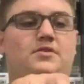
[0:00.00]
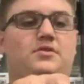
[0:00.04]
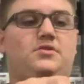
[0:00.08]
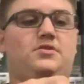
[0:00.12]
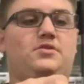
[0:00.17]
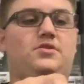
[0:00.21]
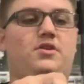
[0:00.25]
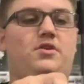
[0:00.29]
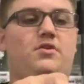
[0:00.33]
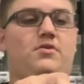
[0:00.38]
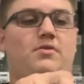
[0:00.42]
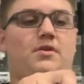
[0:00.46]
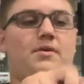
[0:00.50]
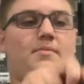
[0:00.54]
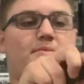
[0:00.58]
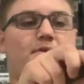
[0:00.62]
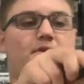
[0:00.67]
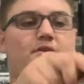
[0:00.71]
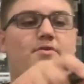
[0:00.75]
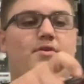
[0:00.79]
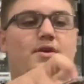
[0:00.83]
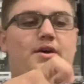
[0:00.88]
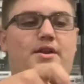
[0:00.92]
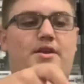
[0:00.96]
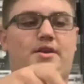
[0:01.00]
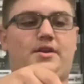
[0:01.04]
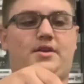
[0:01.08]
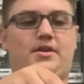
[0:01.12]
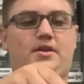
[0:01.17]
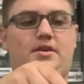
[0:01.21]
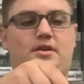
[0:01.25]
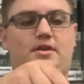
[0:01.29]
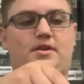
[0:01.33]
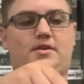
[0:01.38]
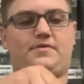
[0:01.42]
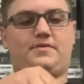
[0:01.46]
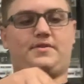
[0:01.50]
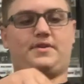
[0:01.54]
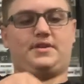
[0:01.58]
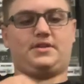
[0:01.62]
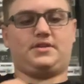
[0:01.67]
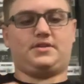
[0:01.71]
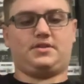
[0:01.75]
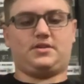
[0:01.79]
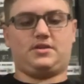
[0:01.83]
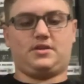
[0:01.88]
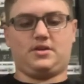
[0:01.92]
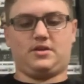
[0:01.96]
So I'm gonna go ahead and get
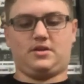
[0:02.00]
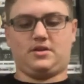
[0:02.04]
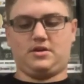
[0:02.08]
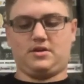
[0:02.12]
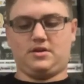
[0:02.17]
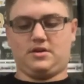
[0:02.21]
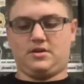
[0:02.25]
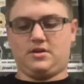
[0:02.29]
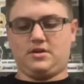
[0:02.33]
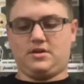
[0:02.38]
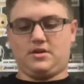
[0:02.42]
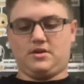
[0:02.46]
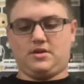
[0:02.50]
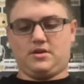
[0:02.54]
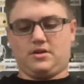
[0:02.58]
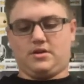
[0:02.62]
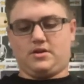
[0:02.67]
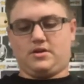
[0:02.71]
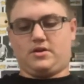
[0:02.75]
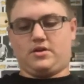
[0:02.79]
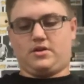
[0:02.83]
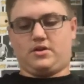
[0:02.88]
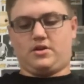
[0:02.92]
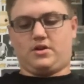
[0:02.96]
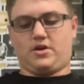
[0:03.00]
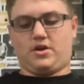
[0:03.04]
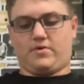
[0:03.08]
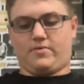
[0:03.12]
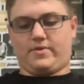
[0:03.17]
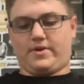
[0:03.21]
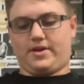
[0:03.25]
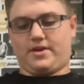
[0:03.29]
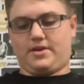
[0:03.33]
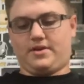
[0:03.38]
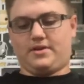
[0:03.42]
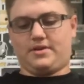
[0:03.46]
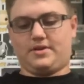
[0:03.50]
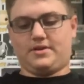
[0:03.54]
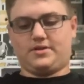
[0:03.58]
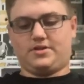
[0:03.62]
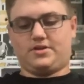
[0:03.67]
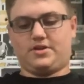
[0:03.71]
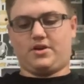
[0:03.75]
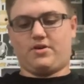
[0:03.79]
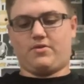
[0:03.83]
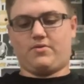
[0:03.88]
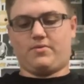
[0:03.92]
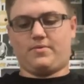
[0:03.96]
this going.
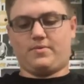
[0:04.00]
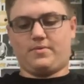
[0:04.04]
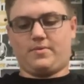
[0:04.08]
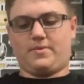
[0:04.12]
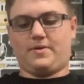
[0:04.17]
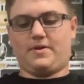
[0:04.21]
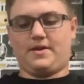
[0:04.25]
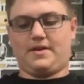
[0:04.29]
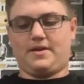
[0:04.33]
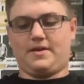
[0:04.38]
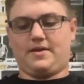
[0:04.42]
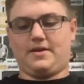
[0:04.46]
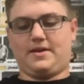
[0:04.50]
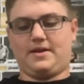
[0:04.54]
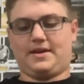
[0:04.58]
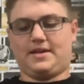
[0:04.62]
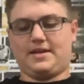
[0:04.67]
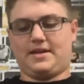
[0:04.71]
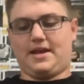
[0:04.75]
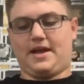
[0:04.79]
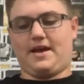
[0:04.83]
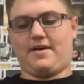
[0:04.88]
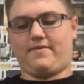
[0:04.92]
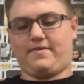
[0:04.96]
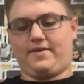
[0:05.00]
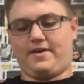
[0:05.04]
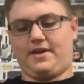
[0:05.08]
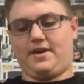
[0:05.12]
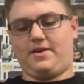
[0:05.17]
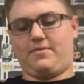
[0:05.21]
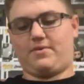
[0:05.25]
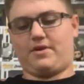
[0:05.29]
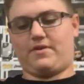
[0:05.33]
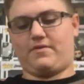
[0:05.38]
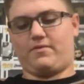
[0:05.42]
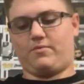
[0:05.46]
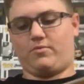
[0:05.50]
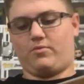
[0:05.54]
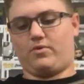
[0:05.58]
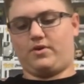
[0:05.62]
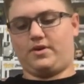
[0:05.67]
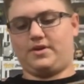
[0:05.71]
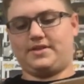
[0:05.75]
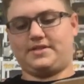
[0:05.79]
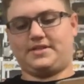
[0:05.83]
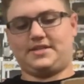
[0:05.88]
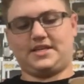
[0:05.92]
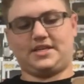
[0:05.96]
So it can have anywhere from
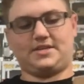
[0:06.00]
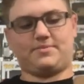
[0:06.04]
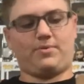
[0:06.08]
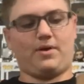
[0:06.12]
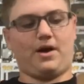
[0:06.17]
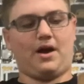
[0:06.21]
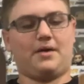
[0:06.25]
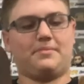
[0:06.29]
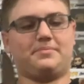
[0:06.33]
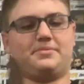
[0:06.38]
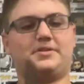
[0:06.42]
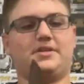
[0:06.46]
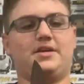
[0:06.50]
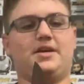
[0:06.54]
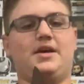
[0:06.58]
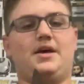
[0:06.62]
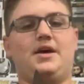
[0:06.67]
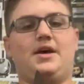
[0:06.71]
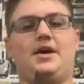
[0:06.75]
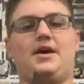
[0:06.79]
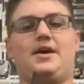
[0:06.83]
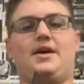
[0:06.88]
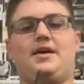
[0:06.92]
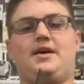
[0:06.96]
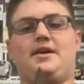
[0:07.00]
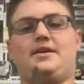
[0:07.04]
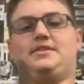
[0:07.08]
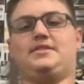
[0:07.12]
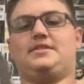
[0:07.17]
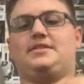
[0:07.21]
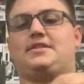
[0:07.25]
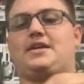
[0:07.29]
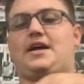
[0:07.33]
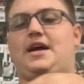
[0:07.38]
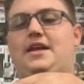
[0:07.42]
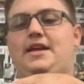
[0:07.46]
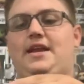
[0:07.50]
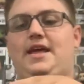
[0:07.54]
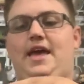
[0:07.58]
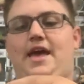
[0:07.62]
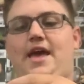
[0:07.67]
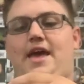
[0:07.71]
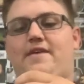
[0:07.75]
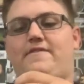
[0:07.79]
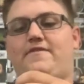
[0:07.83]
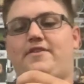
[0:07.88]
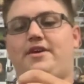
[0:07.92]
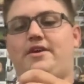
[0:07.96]
one to six pops. This is kind of
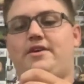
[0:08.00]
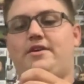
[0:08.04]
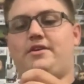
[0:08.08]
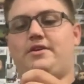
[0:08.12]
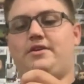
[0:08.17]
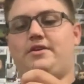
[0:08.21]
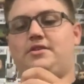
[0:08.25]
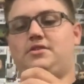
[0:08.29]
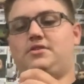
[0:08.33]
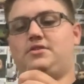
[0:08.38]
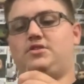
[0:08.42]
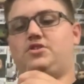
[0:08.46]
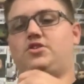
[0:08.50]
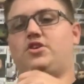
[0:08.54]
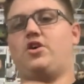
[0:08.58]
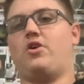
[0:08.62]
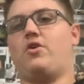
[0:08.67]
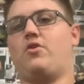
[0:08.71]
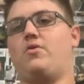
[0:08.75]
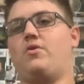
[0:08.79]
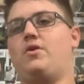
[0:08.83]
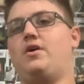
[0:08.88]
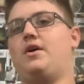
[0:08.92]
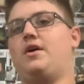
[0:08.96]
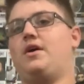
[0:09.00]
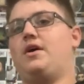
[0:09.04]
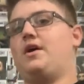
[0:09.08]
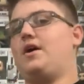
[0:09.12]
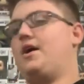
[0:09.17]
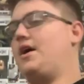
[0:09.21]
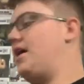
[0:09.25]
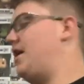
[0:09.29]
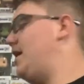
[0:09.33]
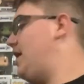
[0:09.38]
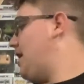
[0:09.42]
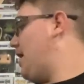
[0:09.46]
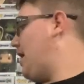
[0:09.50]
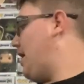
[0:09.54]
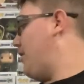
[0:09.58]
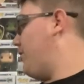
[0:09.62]
heavy, so I